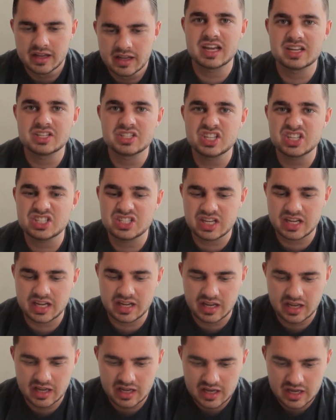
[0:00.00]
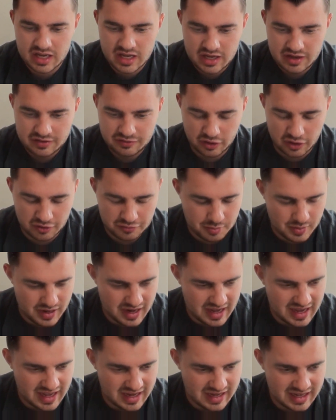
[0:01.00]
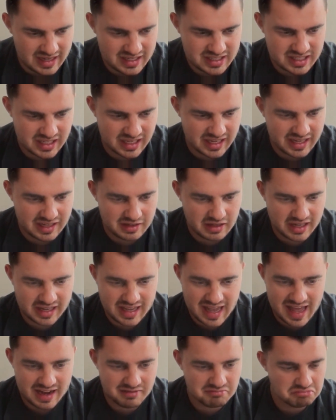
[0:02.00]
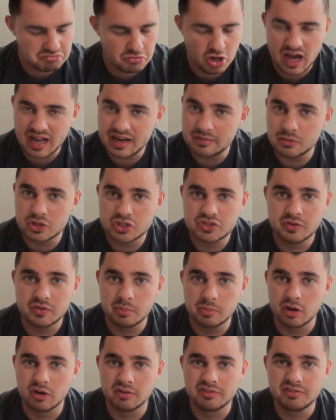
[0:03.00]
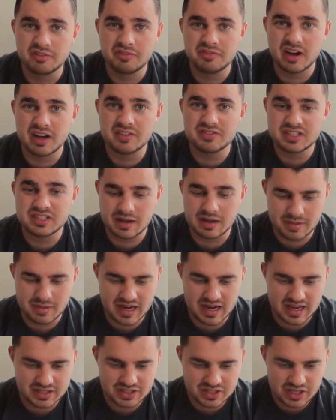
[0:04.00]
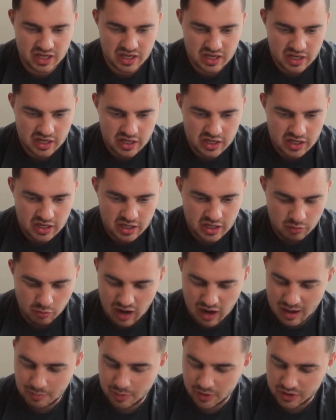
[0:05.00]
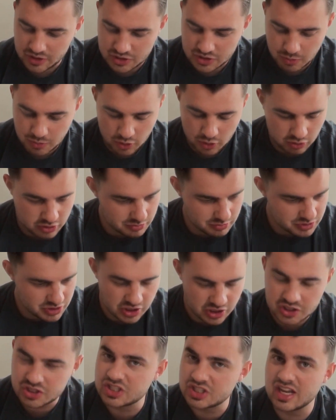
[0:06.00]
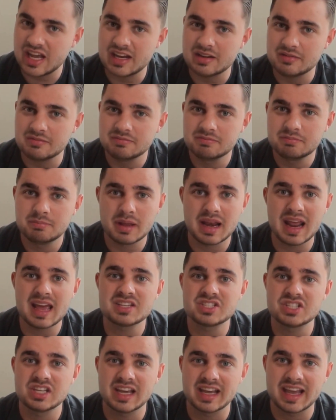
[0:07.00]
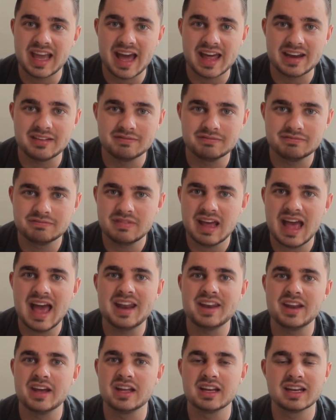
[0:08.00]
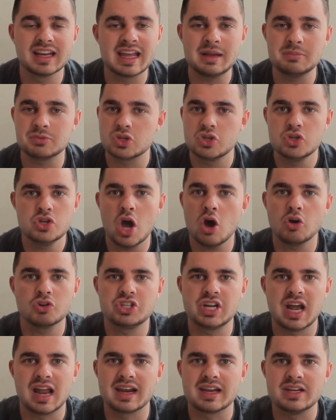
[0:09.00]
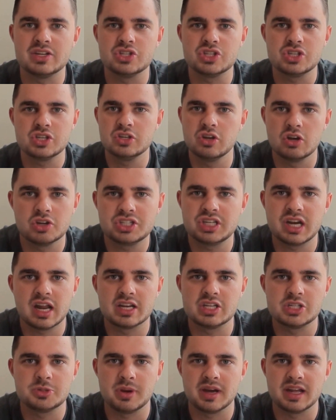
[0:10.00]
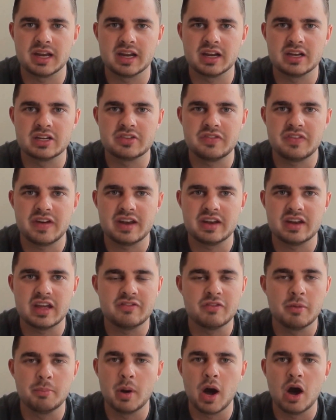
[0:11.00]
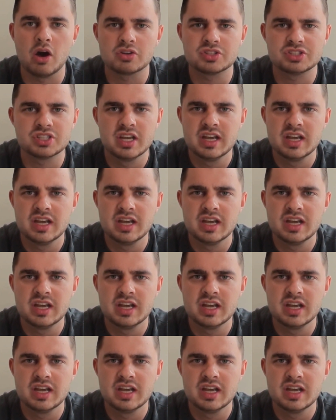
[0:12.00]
64th minute in, Italy, again, not had much of a ball for 5-10 minutes. What happens? Ball comes crossed in. Bonassi again, header, leaps, not challenged by an England defender in the box.